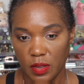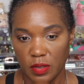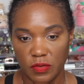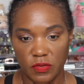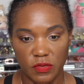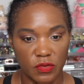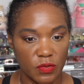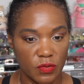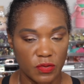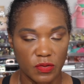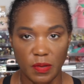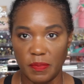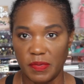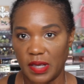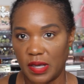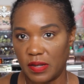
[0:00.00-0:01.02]
Let's do
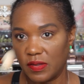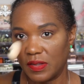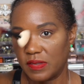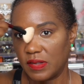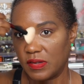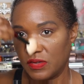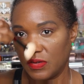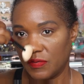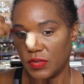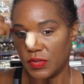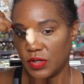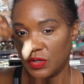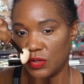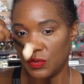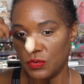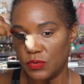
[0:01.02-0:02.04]
some down the center of the
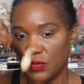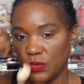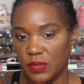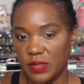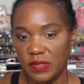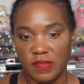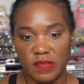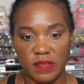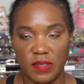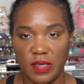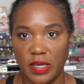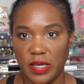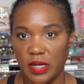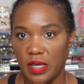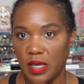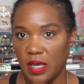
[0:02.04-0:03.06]
nose so you can
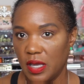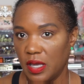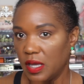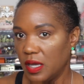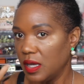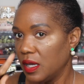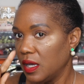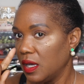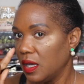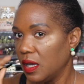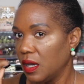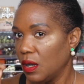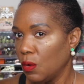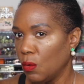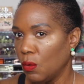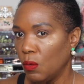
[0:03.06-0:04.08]
see it.
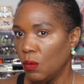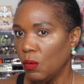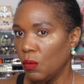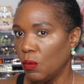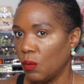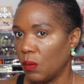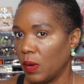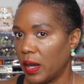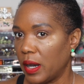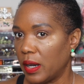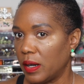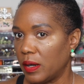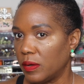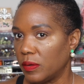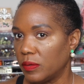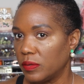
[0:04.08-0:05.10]
Oh,
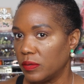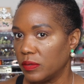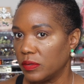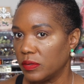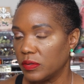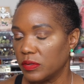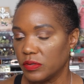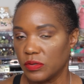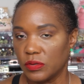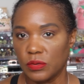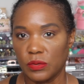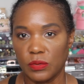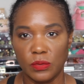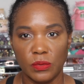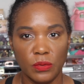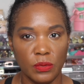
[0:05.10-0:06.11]
wow.
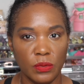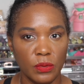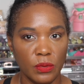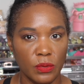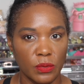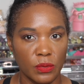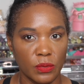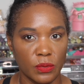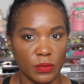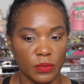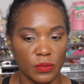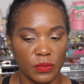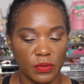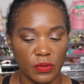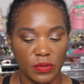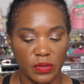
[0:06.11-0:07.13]
Ooh,
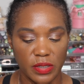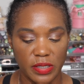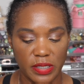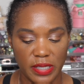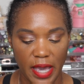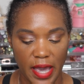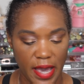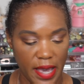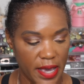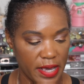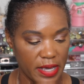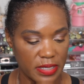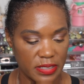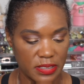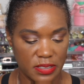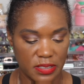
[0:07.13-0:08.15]

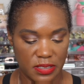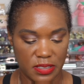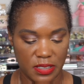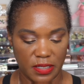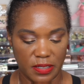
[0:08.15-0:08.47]
yes.